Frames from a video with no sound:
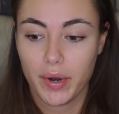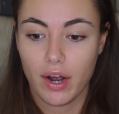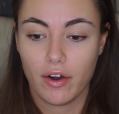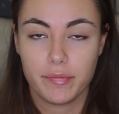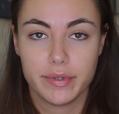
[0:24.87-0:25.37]

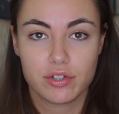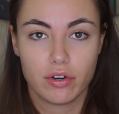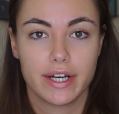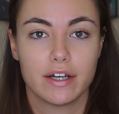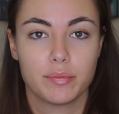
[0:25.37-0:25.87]
but I've been
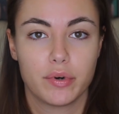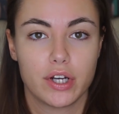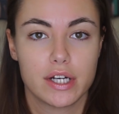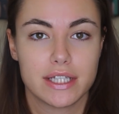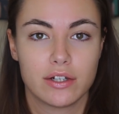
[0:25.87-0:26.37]
trying out the
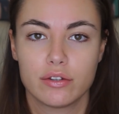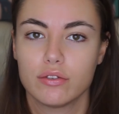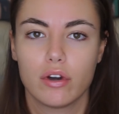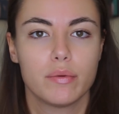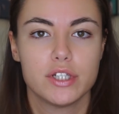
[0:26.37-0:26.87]
products and I
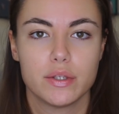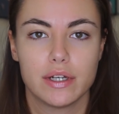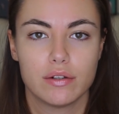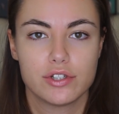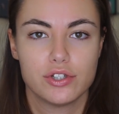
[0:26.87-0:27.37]
thought I would do a
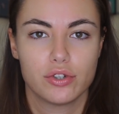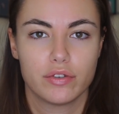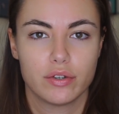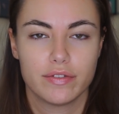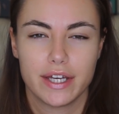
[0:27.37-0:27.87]
little tutorial.